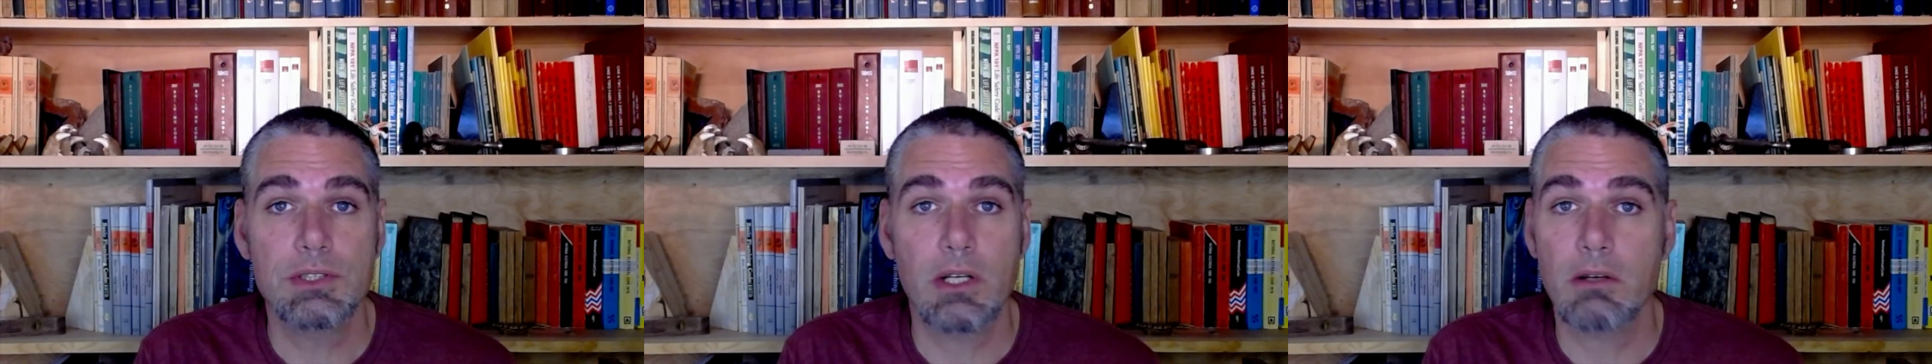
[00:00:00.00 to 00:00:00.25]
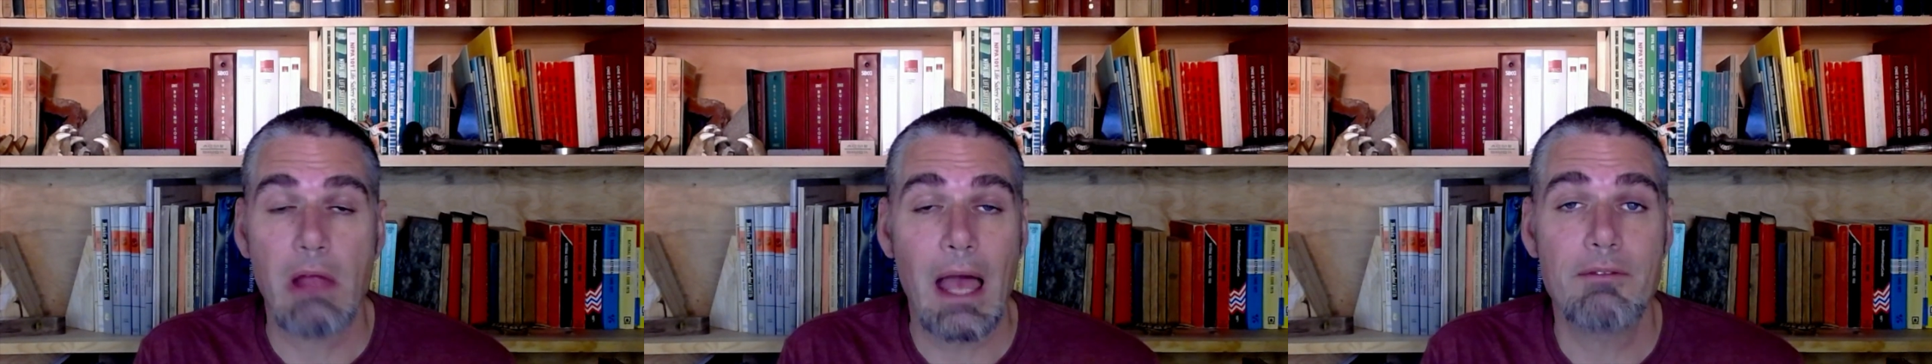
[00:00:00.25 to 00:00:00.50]

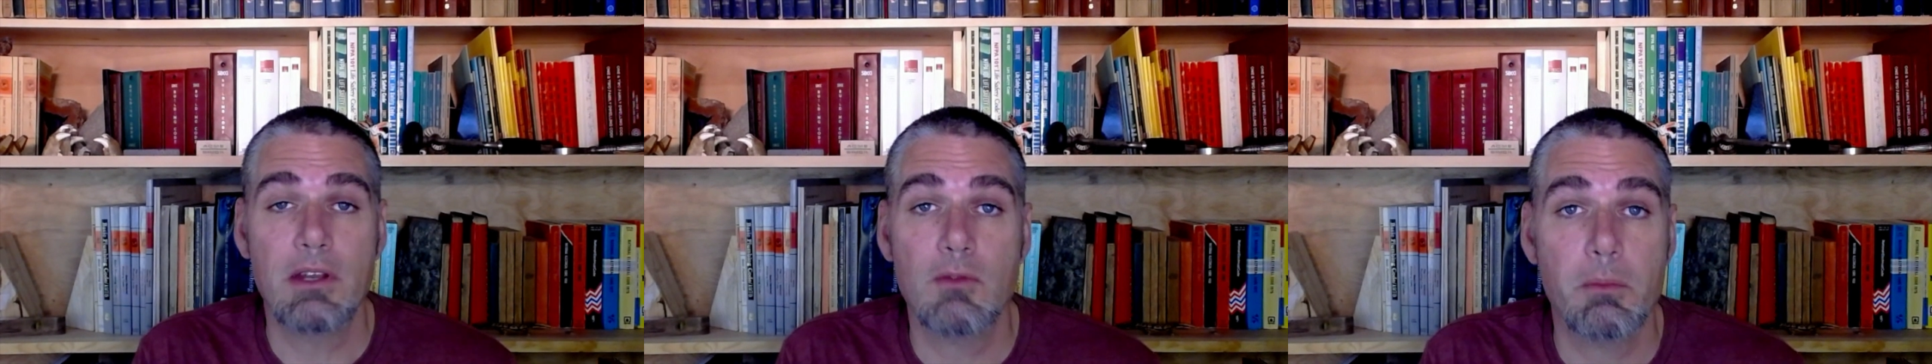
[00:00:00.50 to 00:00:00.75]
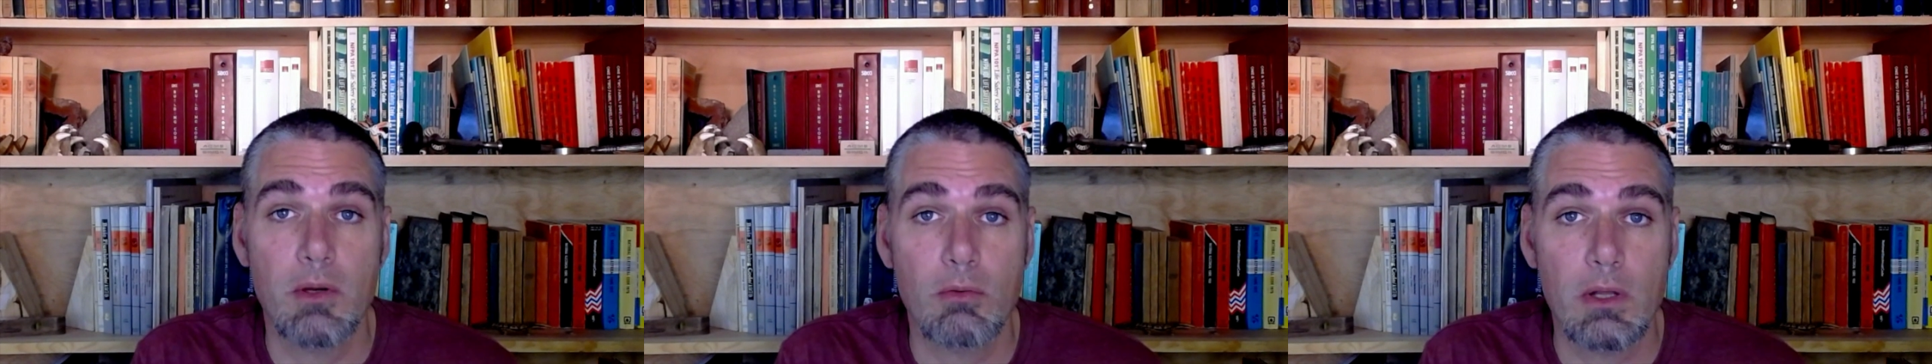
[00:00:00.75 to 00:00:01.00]
that haven't even
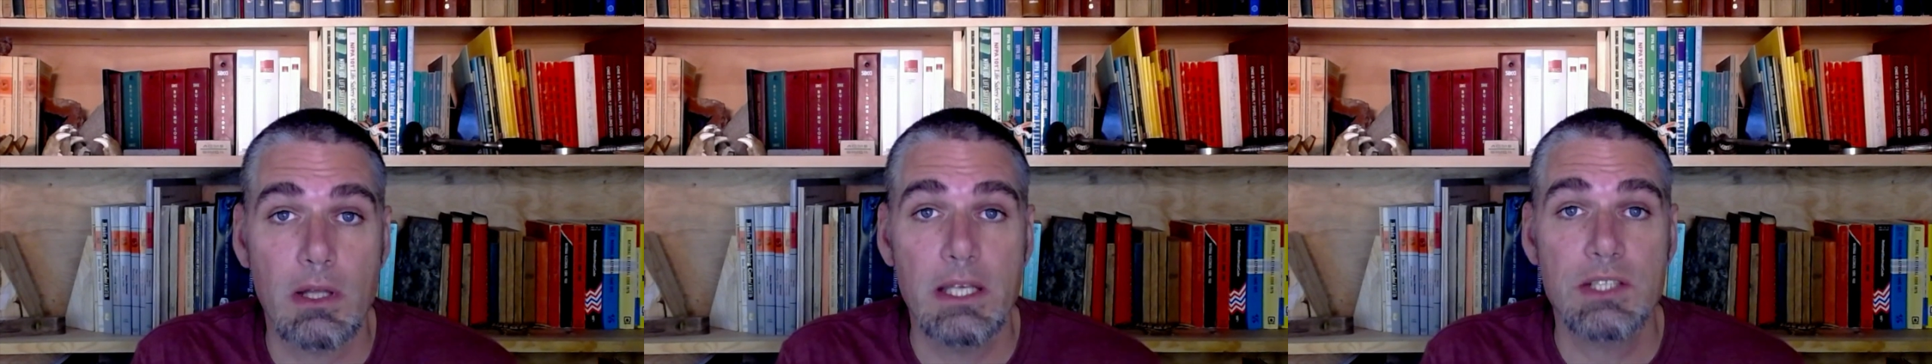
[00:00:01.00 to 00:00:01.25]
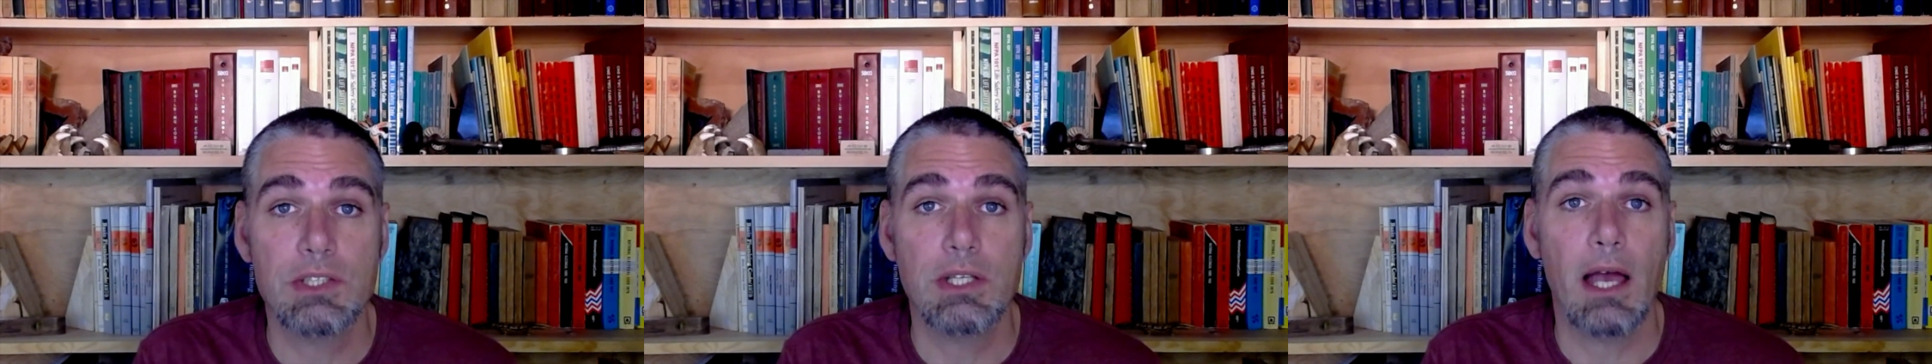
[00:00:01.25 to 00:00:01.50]
been
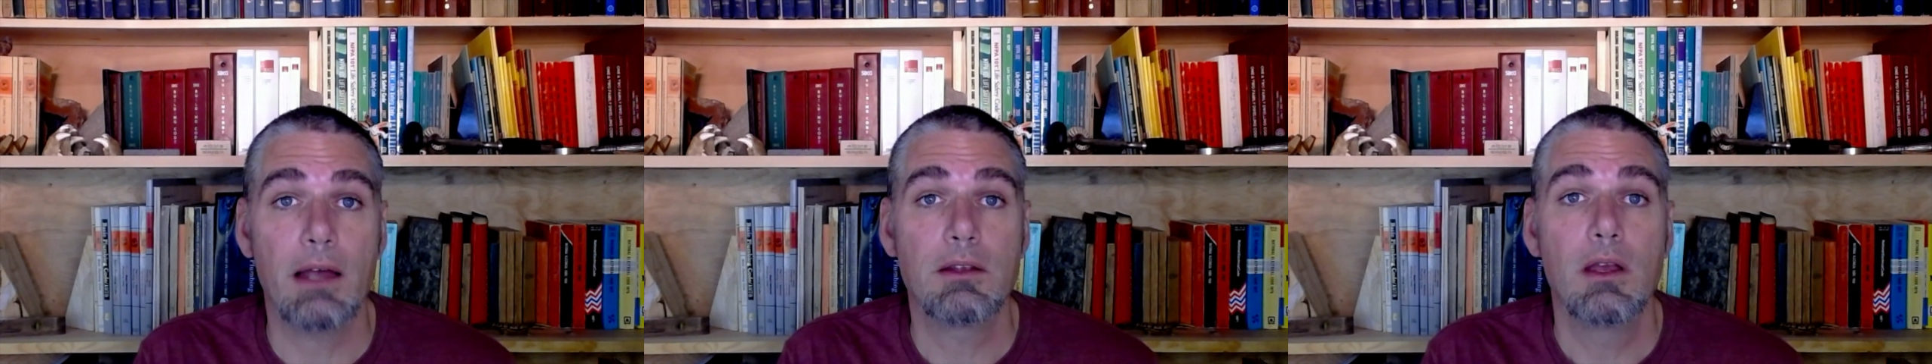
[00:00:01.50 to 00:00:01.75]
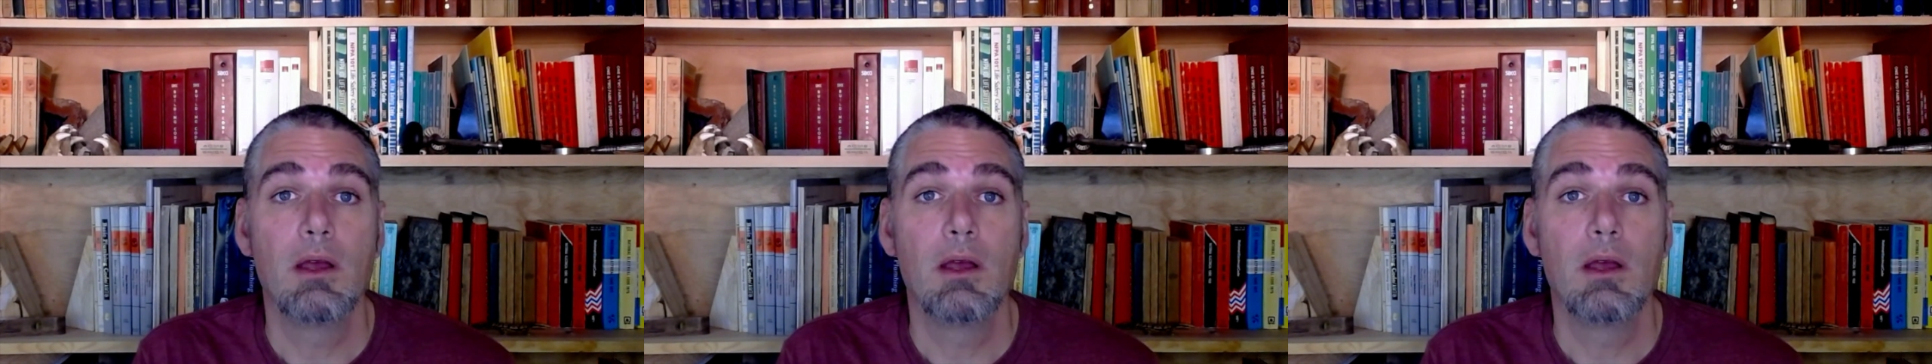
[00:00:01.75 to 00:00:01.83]
released yet,